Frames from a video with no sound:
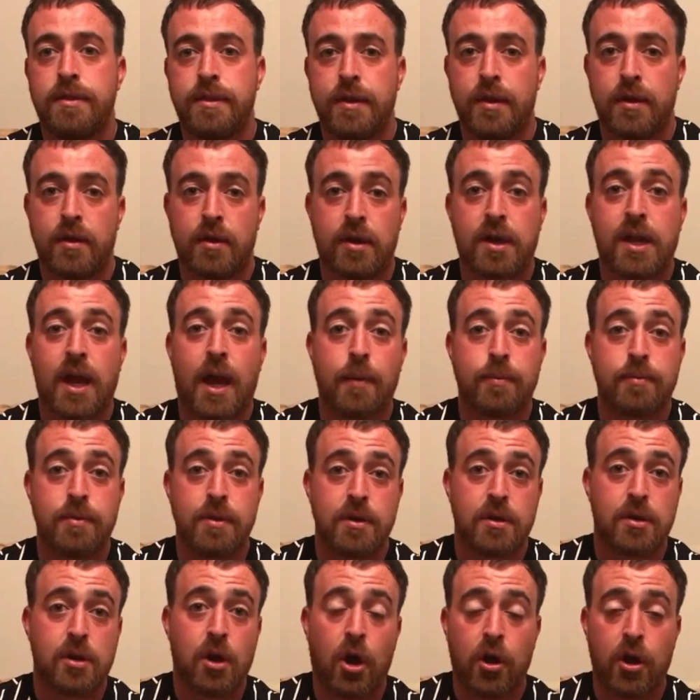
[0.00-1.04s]
their
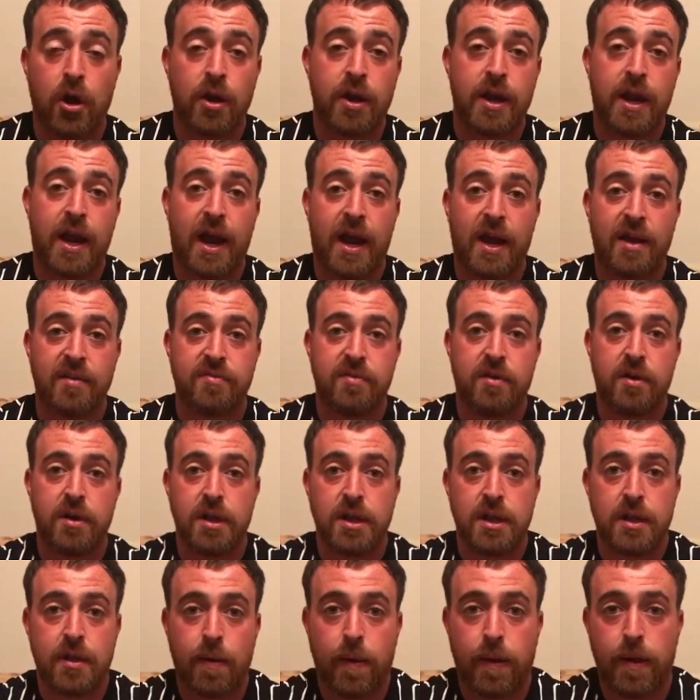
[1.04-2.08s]
captain caught it on the half
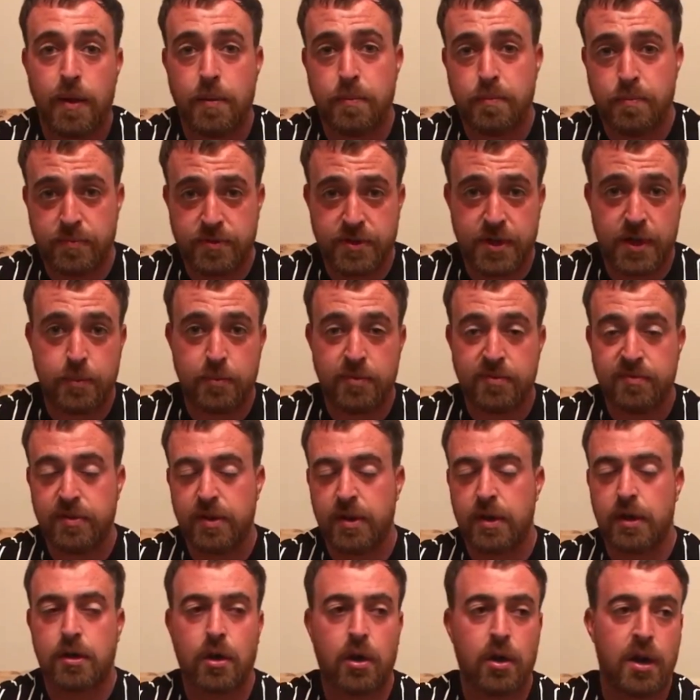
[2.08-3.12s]
volley, centre
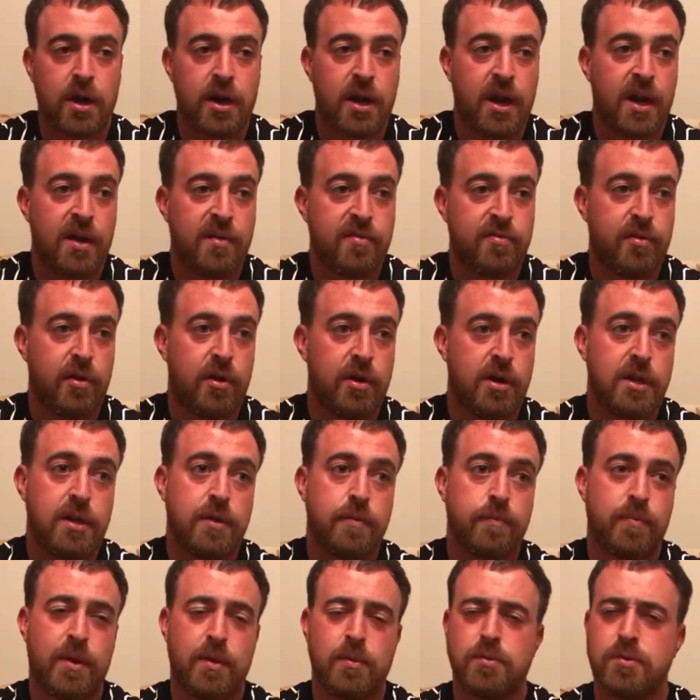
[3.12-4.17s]
midfielder caught it on the half
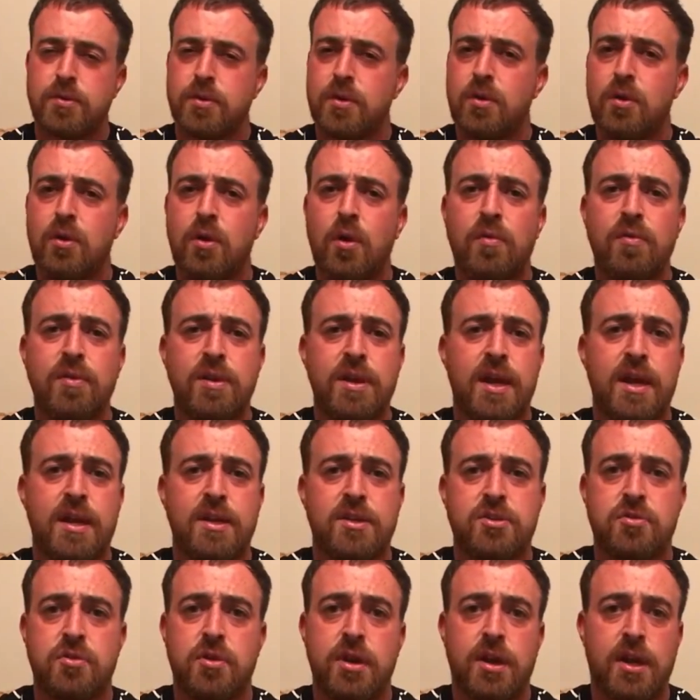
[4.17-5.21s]
volley. And it was a lovely
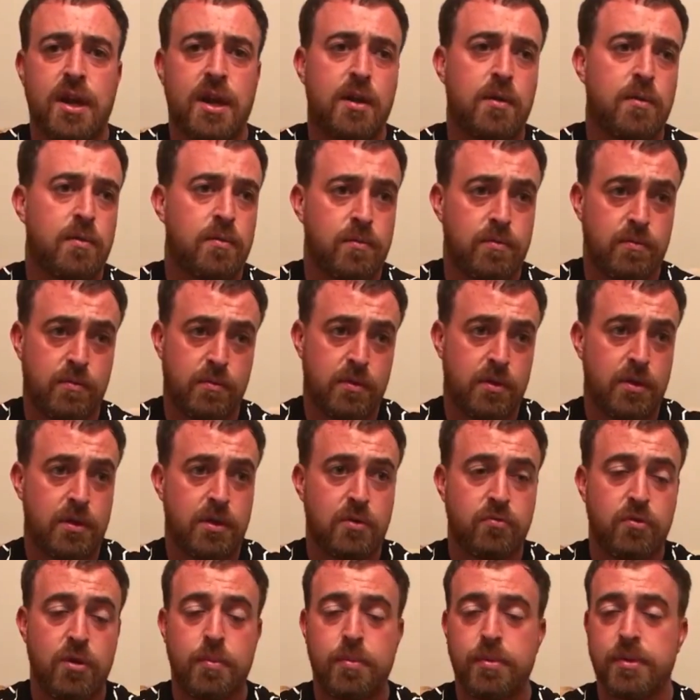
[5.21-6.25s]
hit strike, and it
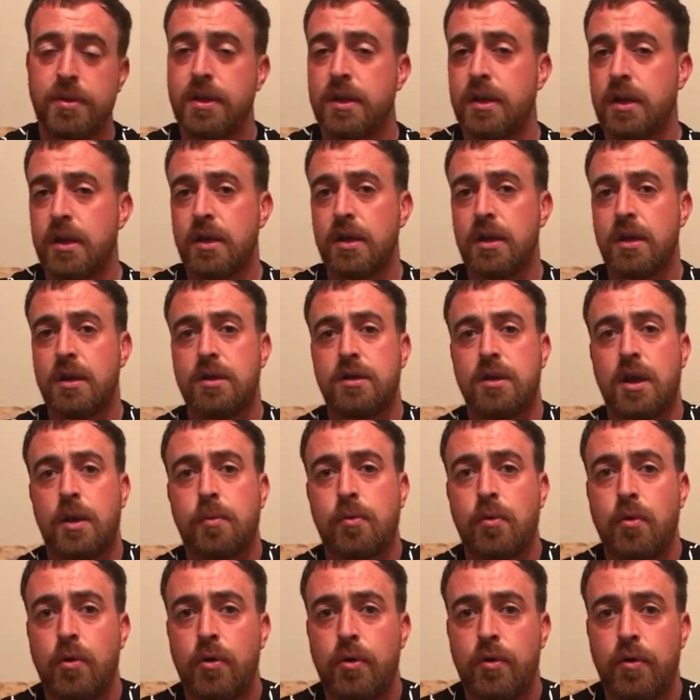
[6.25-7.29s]
rippled into the
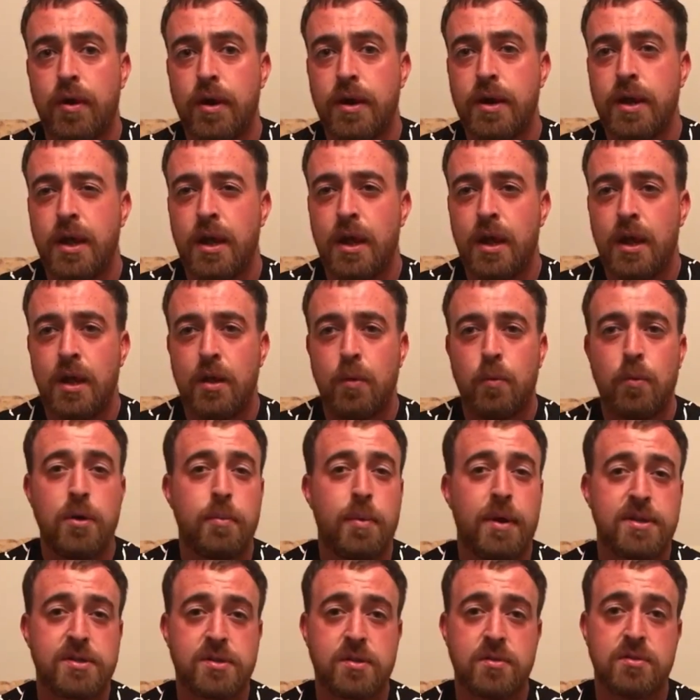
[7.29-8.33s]
top corner, and one
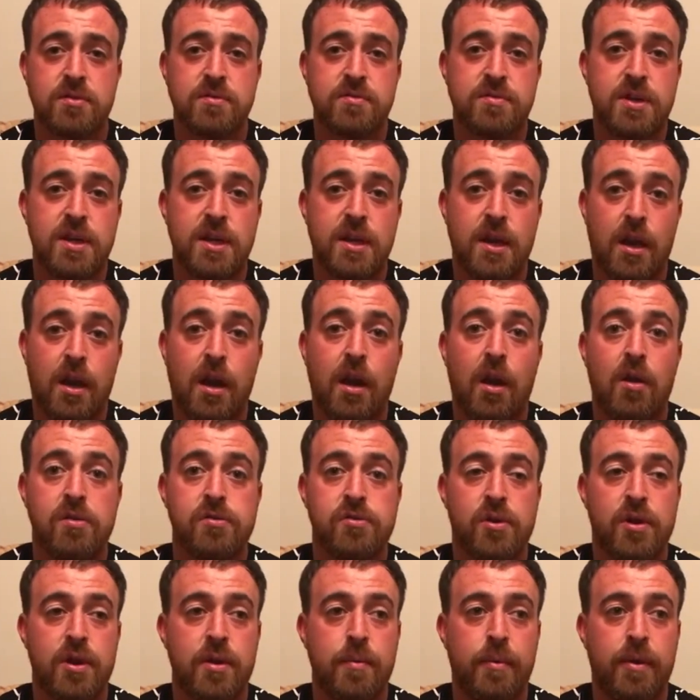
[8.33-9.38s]
of the best goals I've seen in a
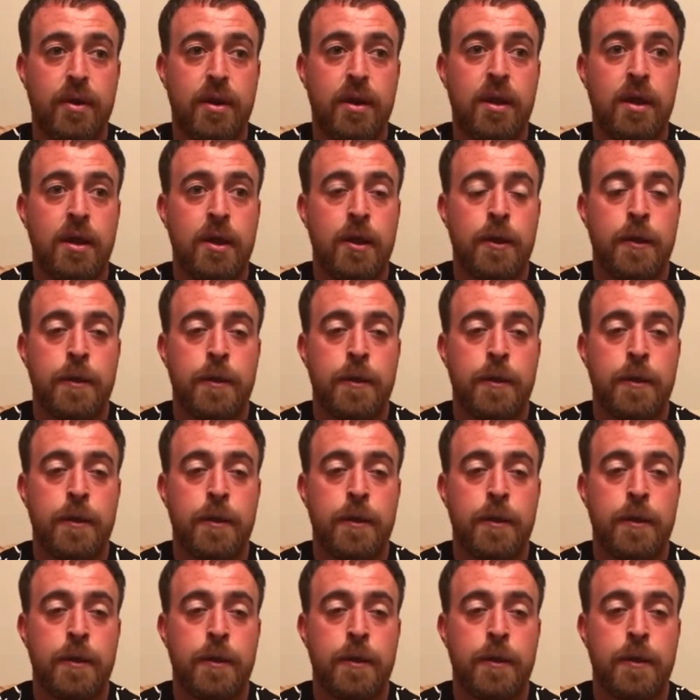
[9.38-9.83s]
long time. And